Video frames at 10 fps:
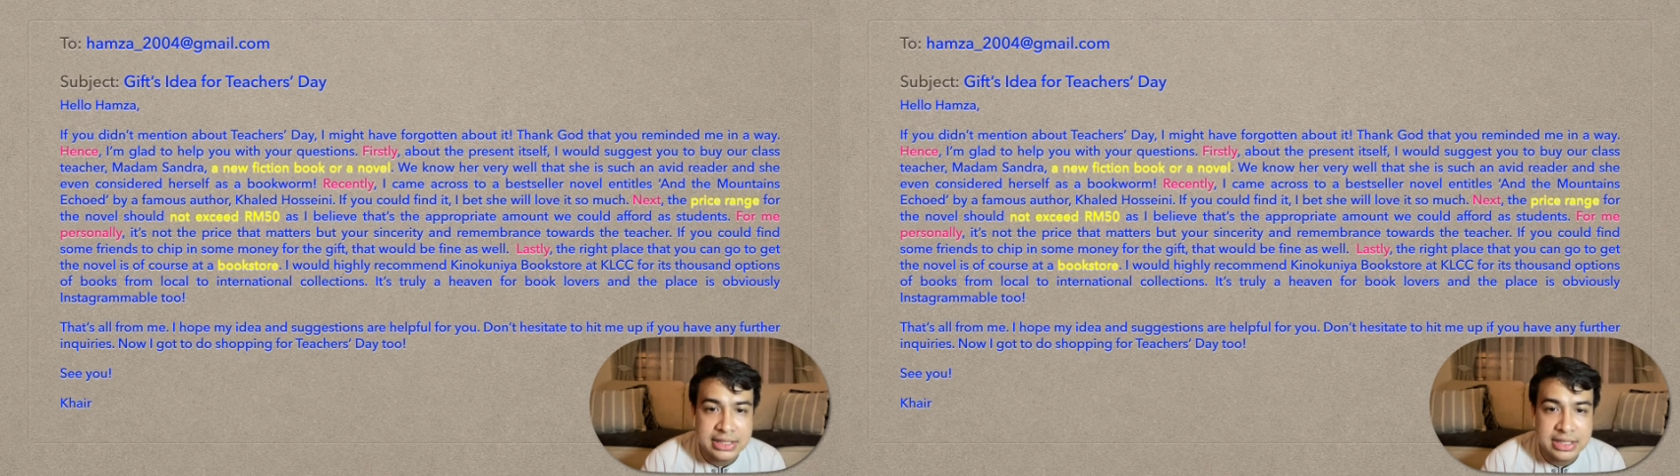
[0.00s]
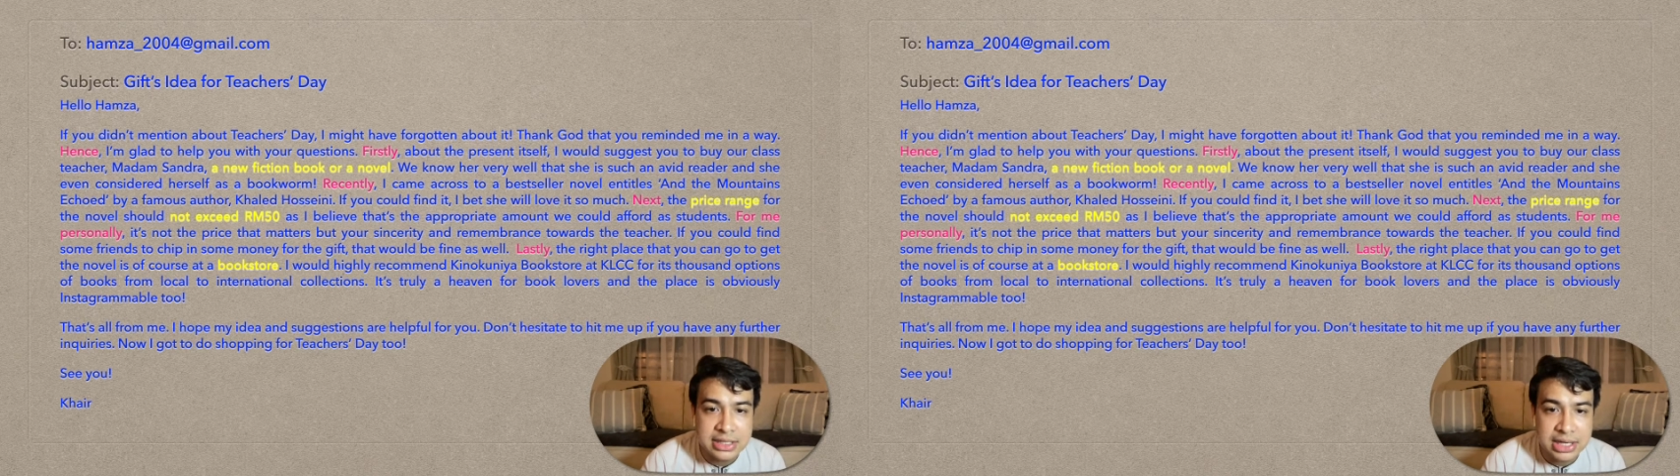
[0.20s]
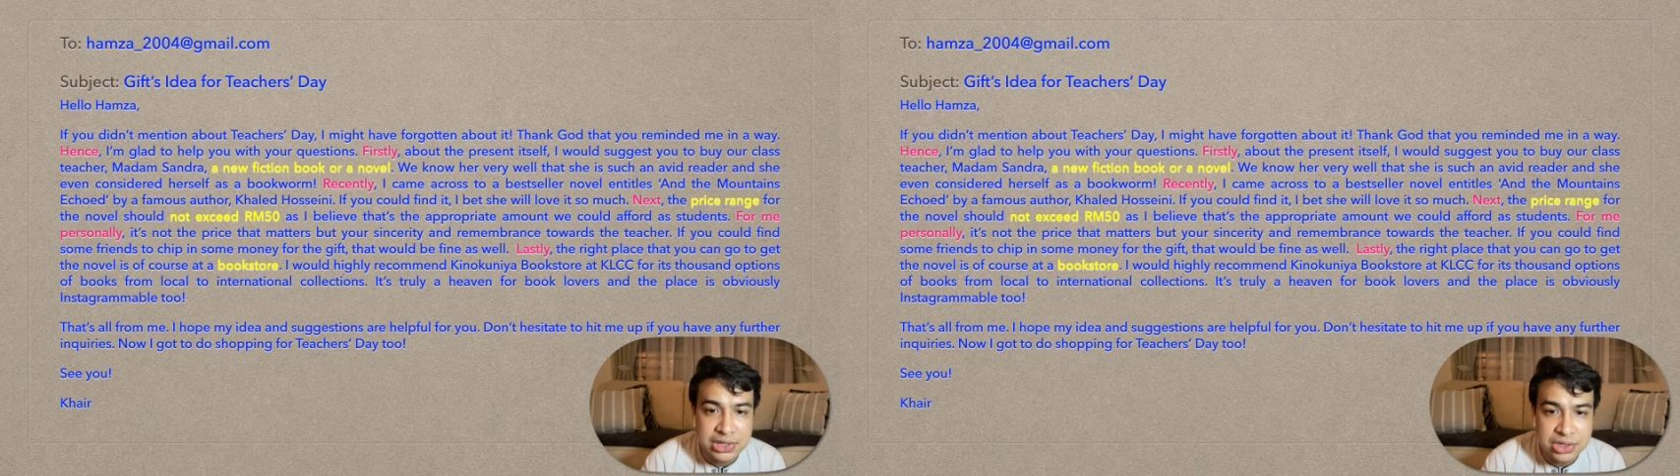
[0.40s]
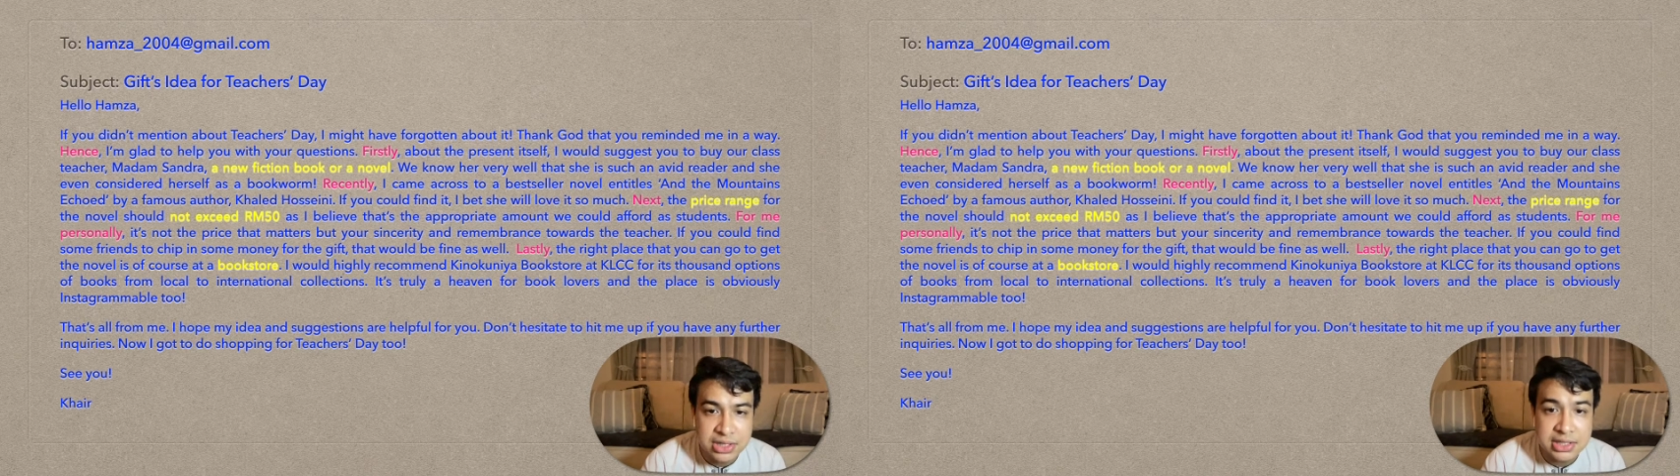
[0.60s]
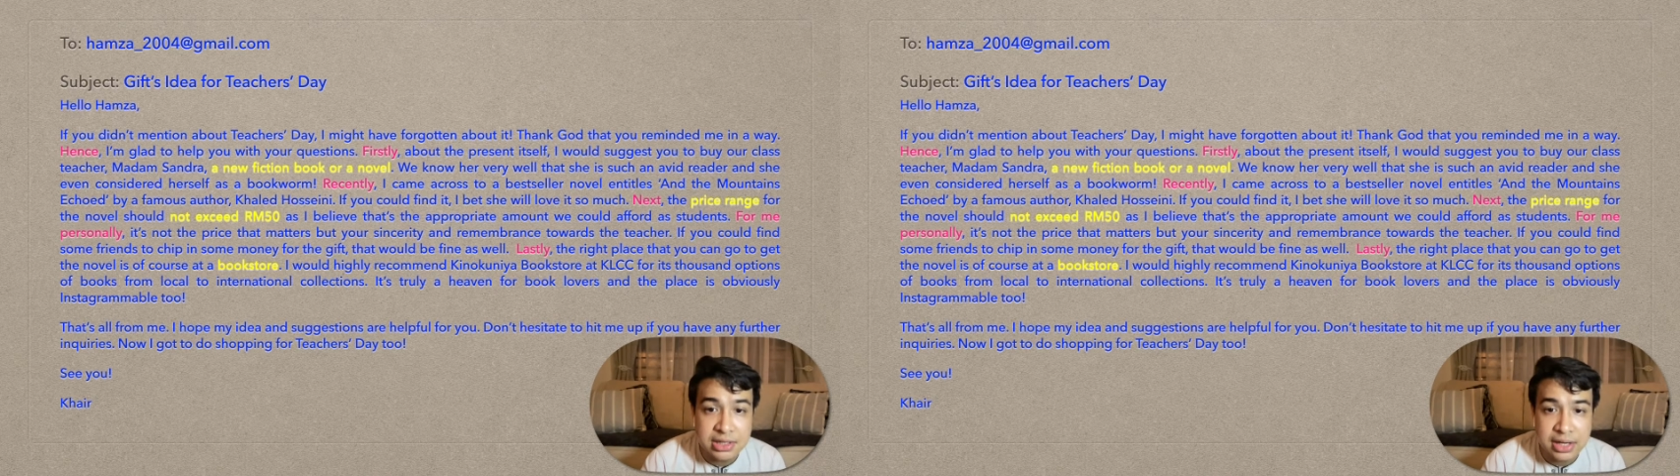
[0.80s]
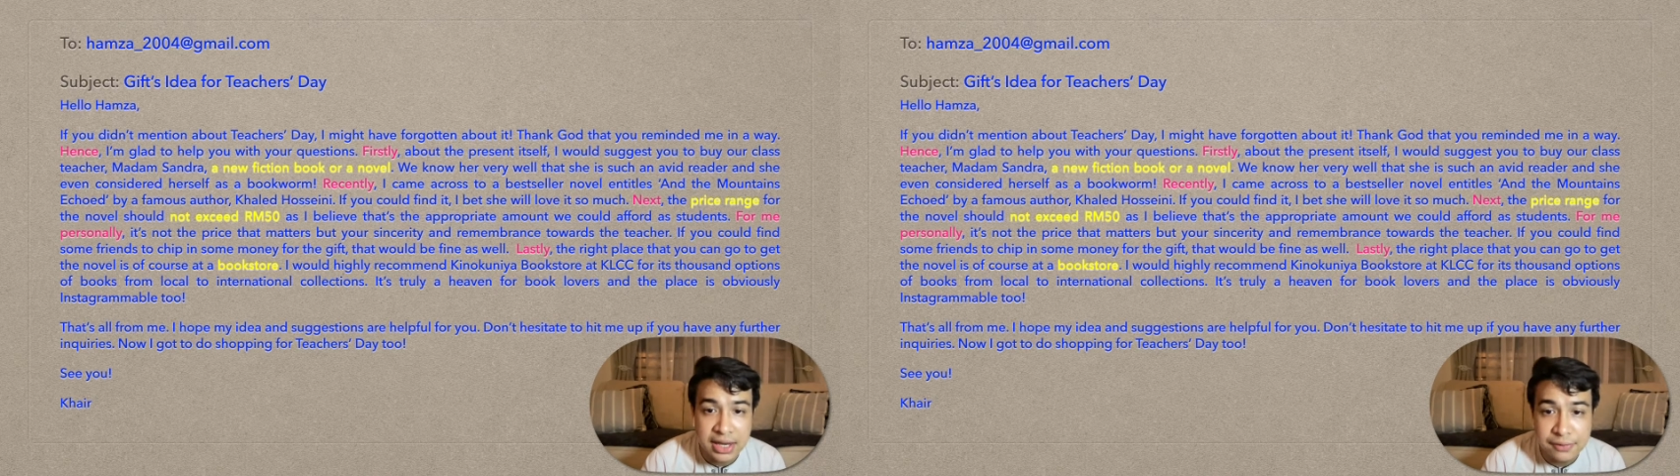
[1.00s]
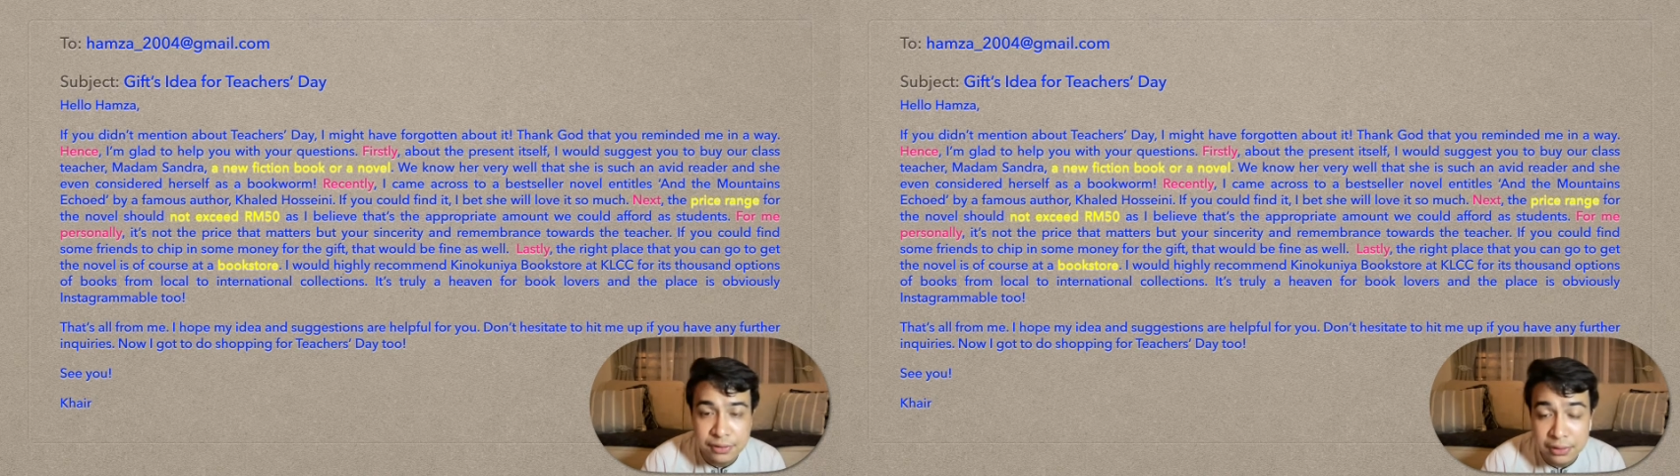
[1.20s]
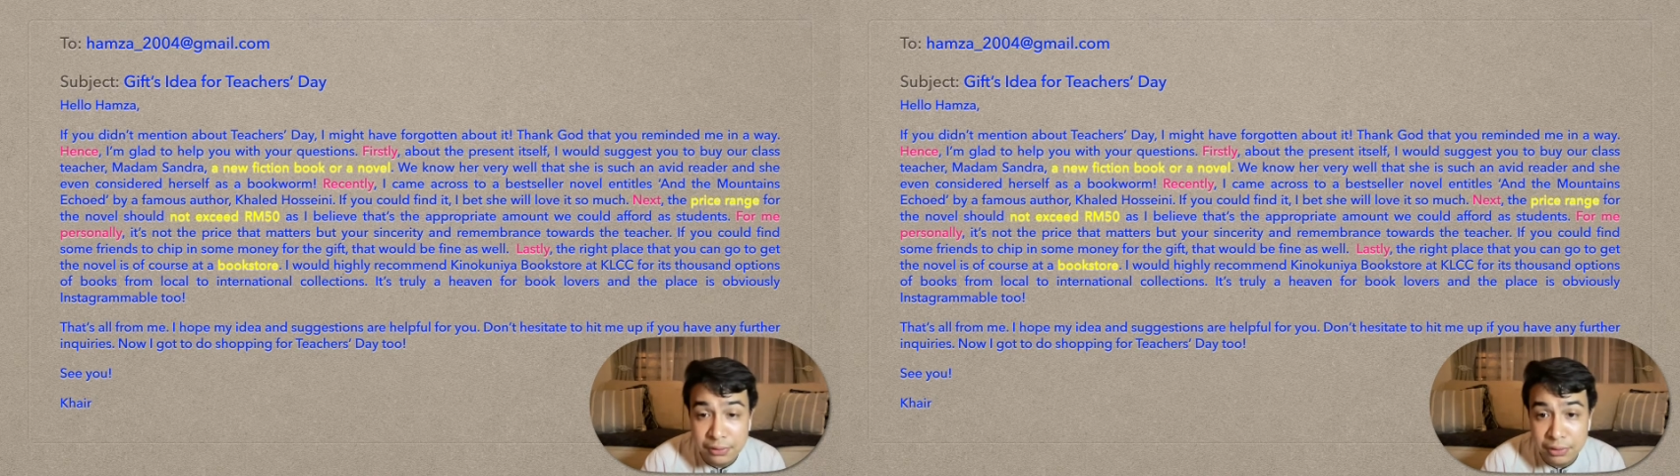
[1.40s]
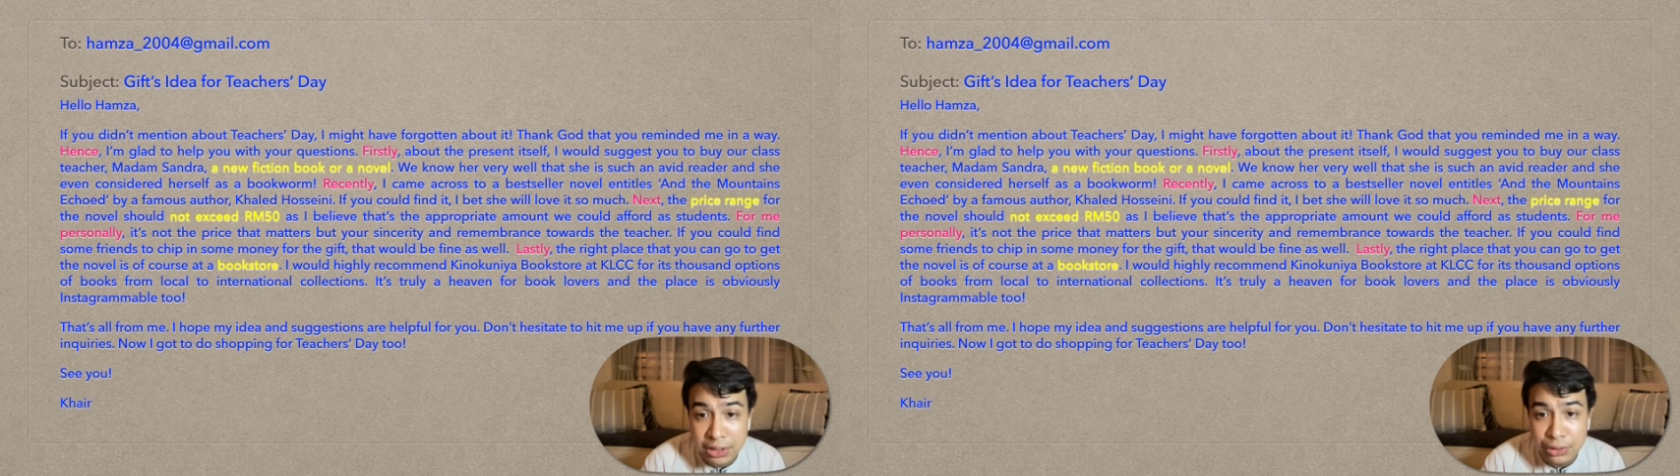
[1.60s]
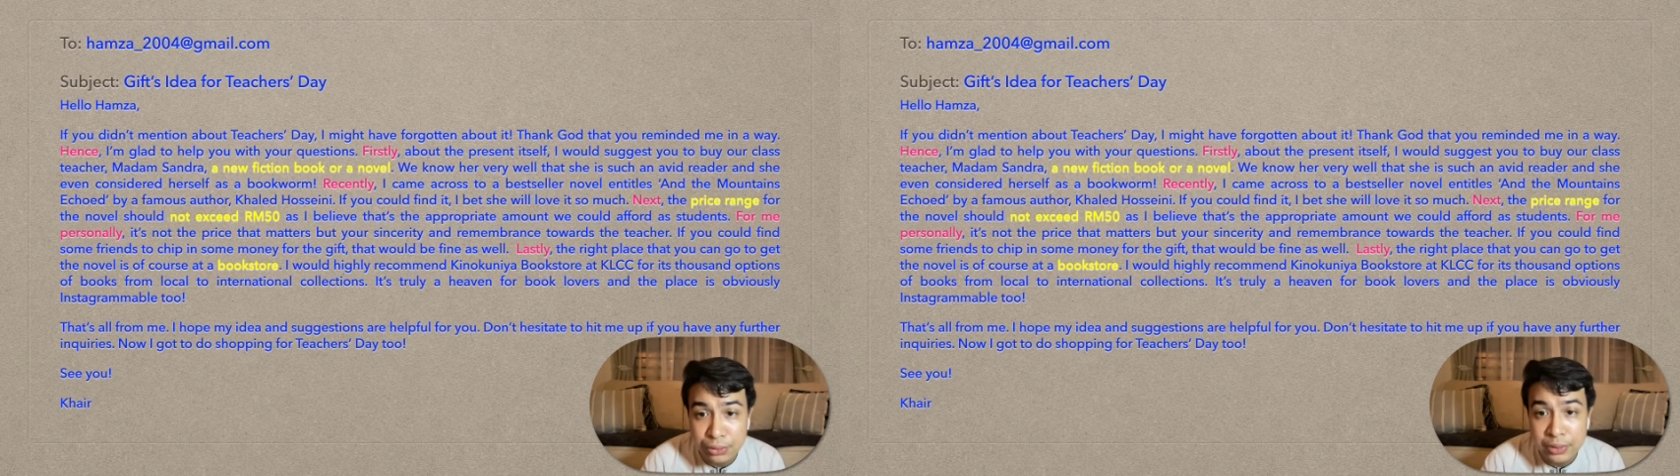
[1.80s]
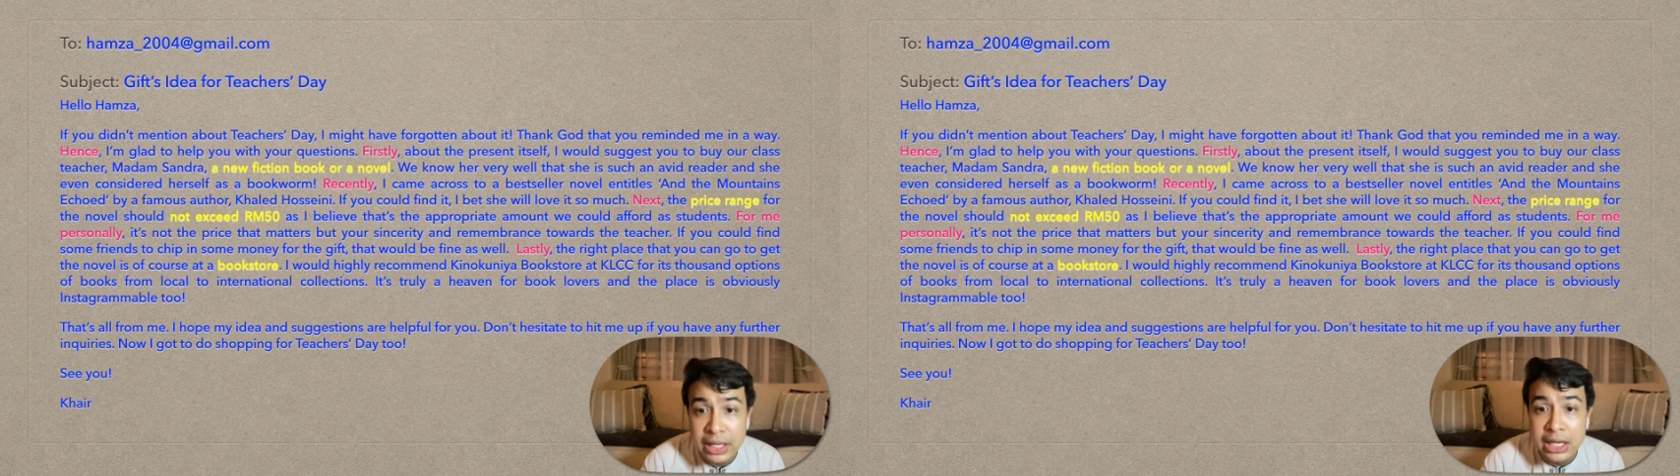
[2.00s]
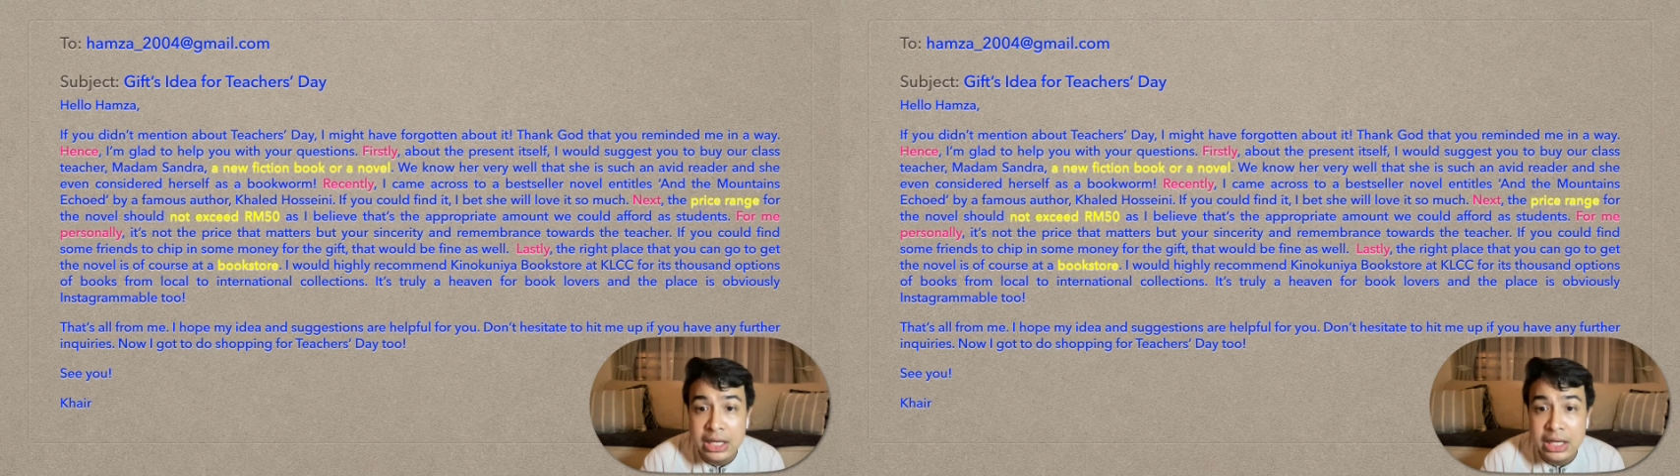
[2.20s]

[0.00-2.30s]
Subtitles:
suggestions are helpful for you.